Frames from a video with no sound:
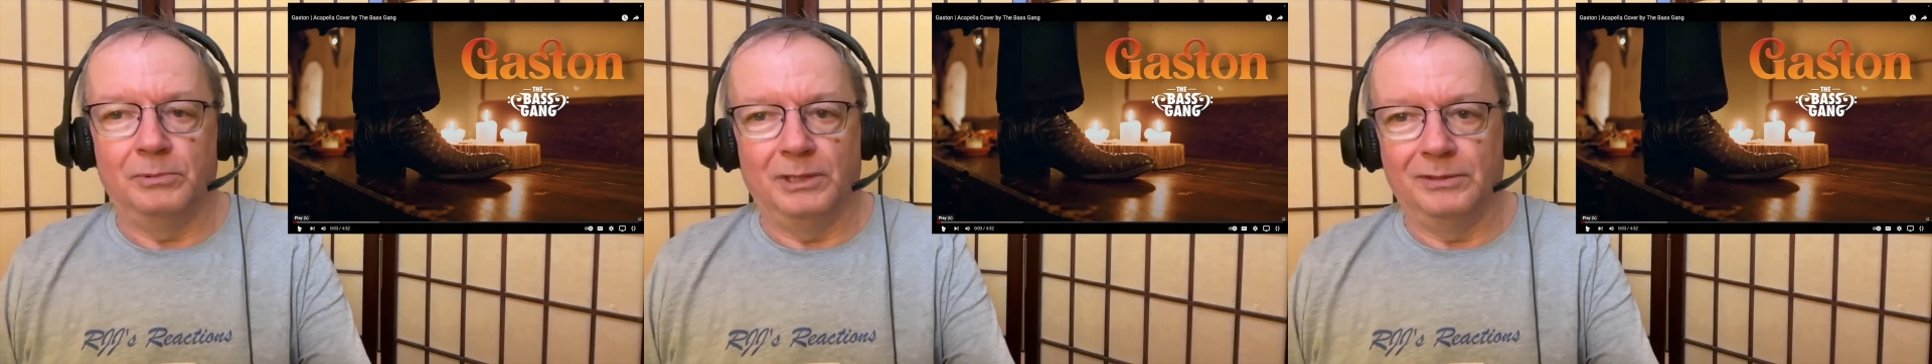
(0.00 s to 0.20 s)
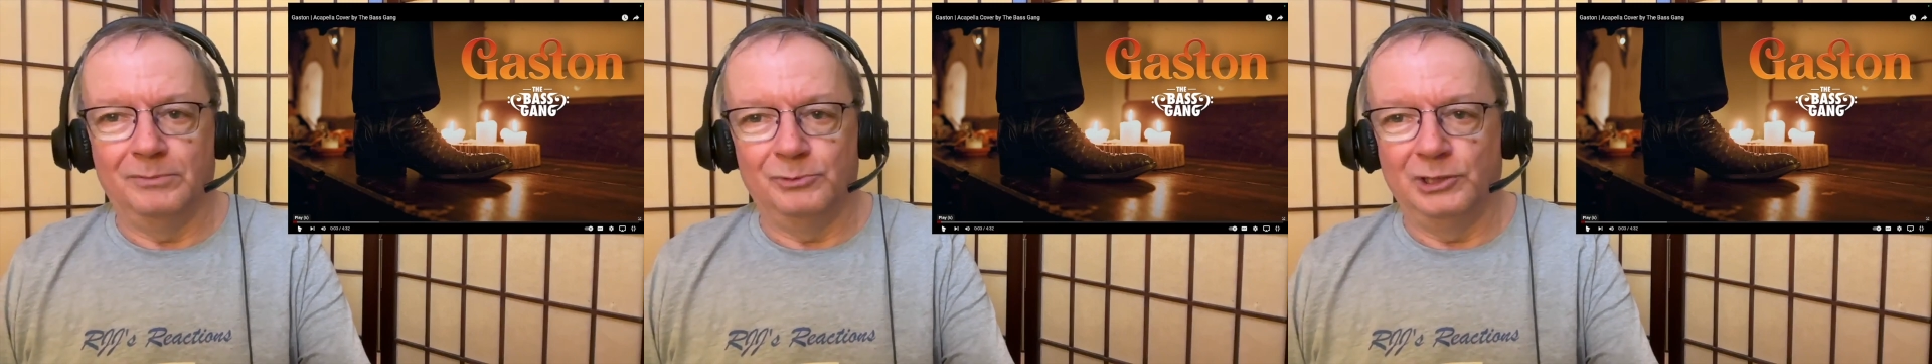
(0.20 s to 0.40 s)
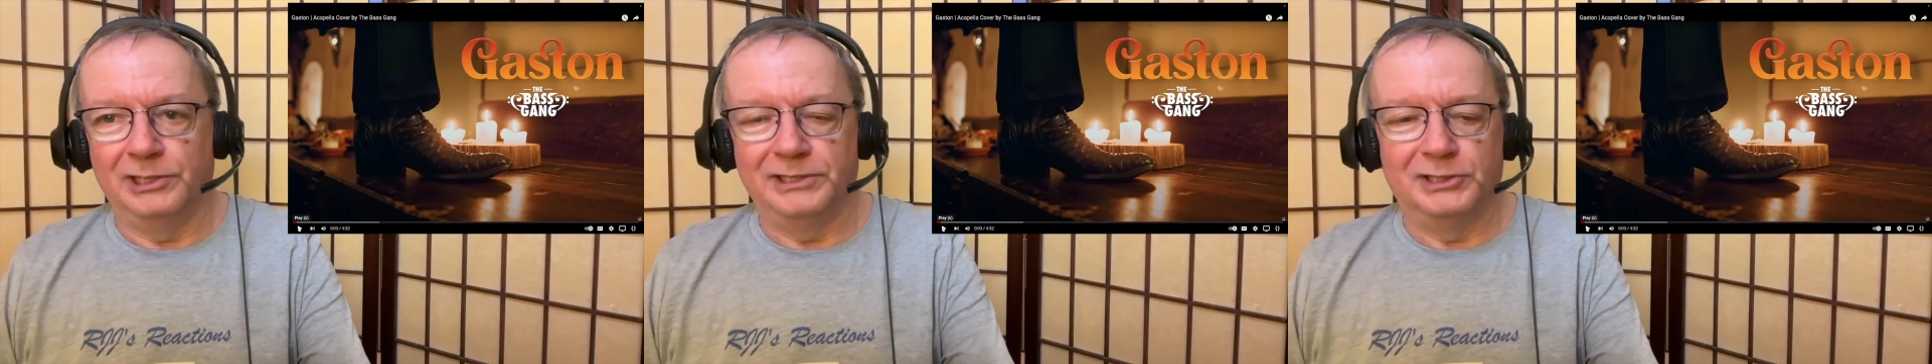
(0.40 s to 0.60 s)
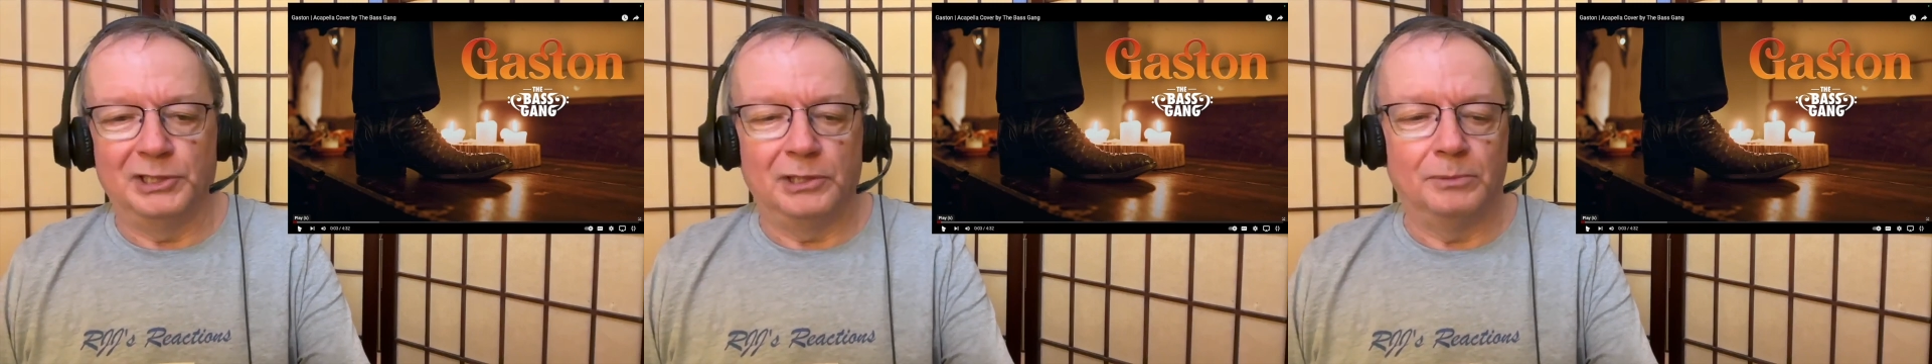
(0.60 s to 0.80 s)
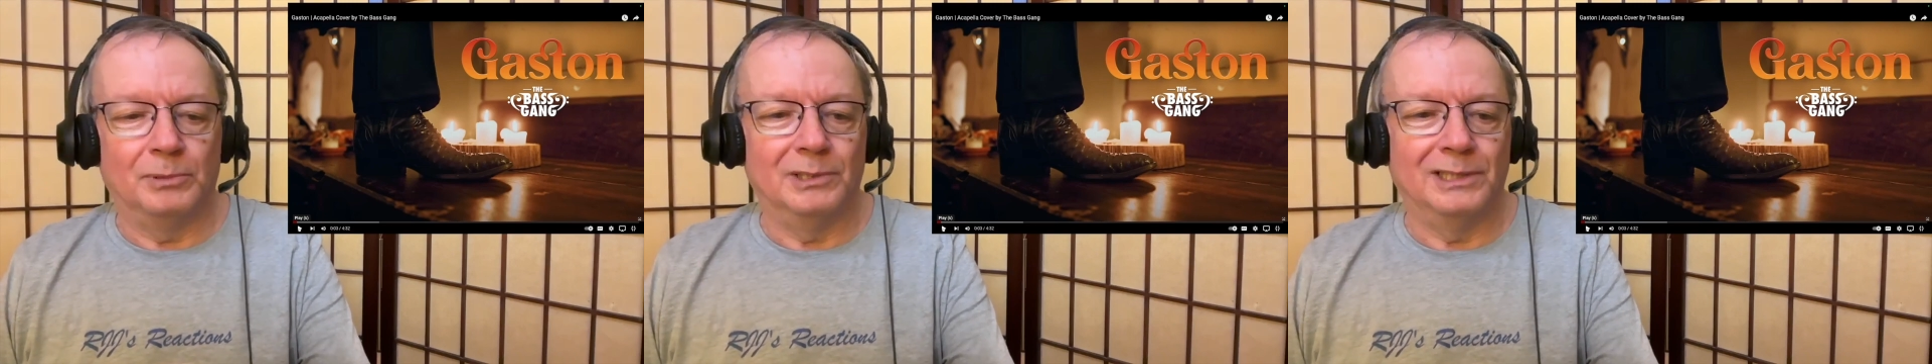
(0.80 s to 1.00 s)
I, I'm really
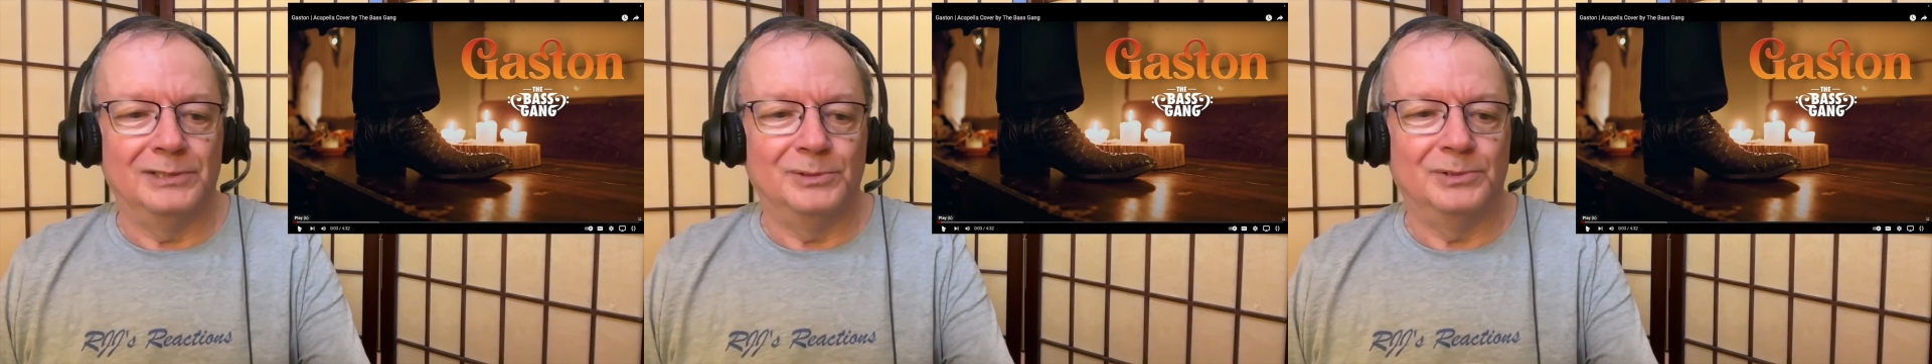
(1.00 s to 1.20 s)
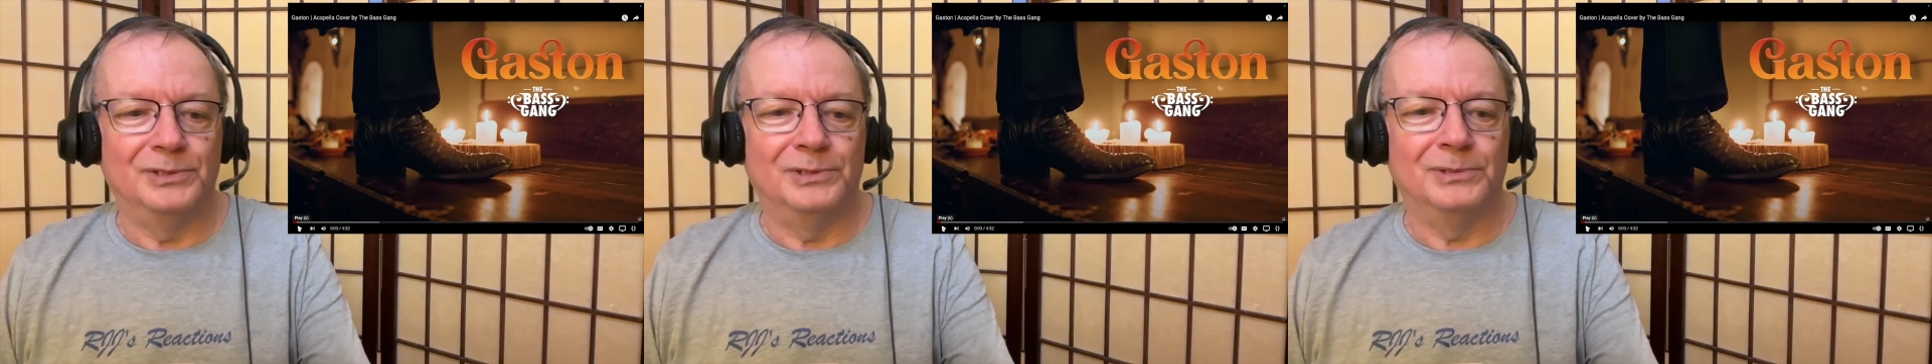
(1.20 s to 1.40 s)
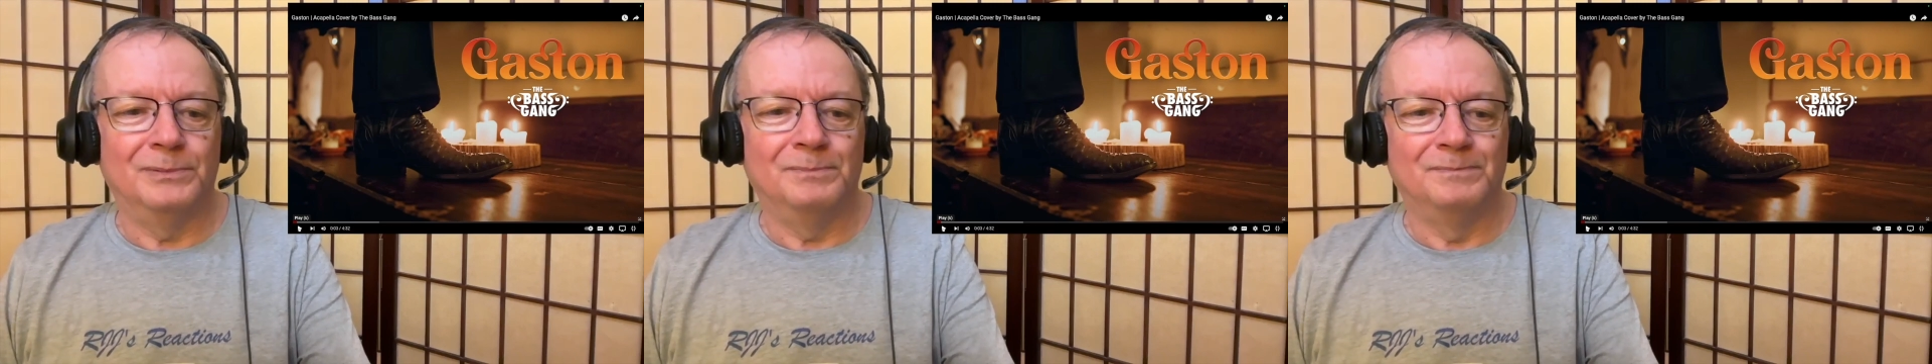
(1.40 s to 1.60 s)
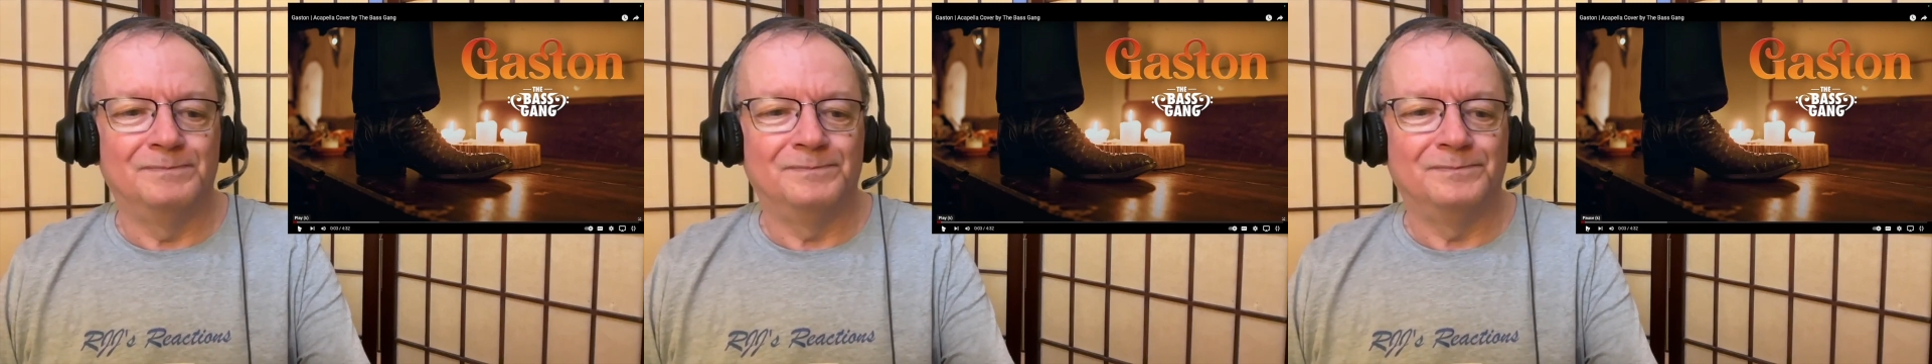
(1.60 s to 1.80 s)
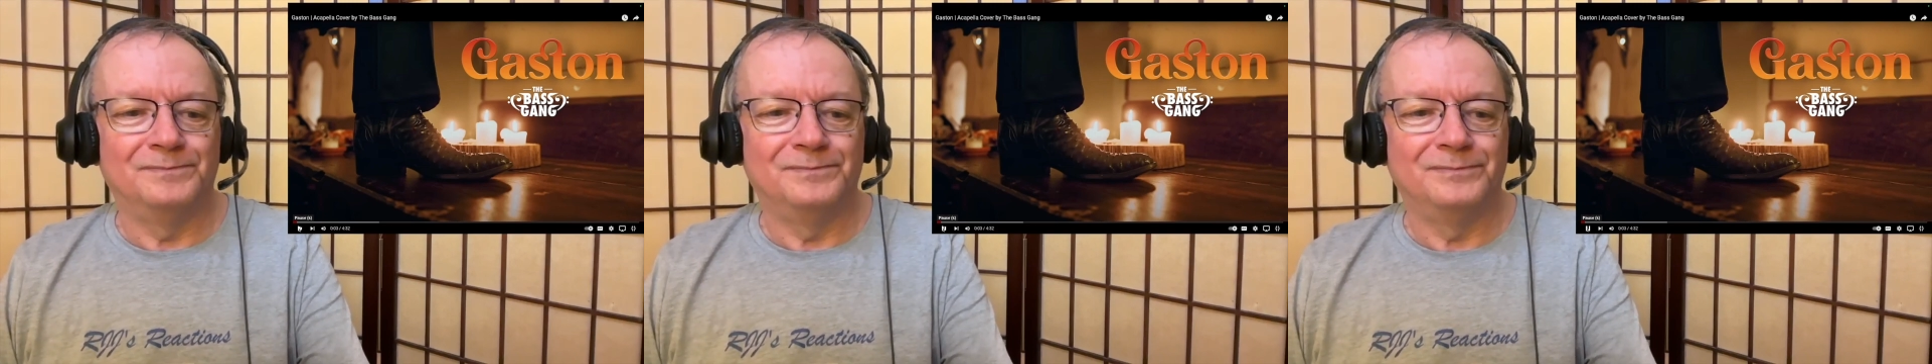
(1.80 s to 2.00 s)
terrible. I don't
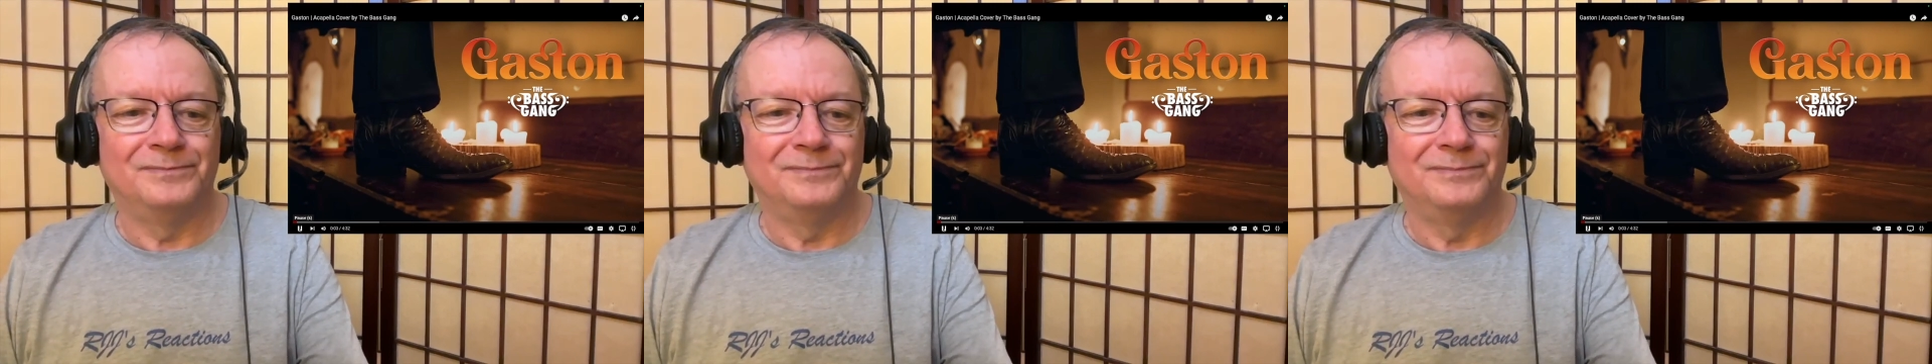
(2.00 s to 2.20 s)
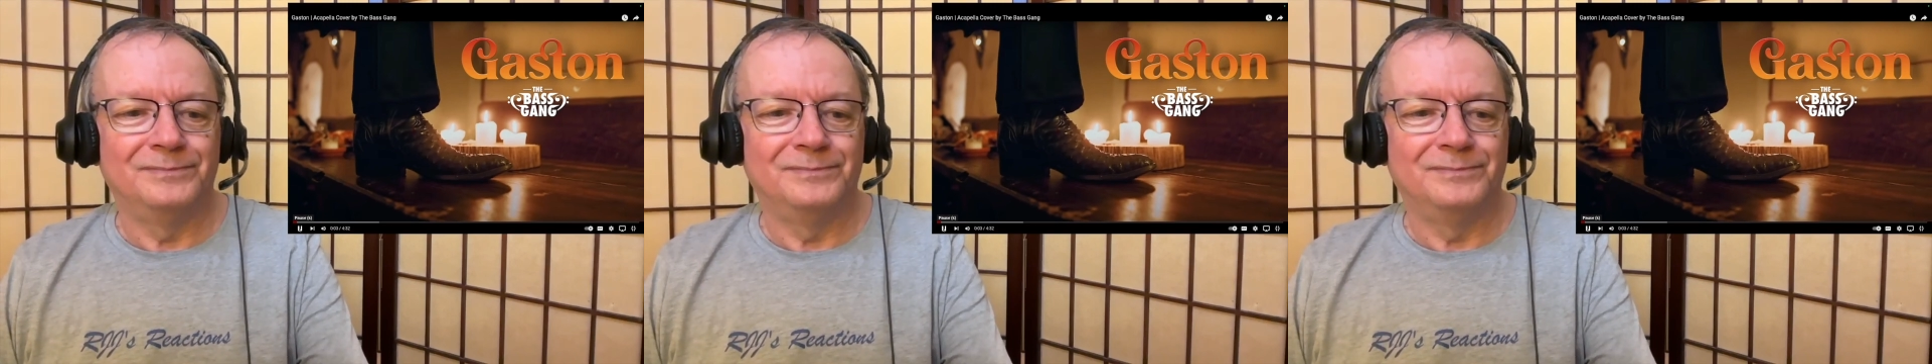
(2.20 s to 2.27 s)
know.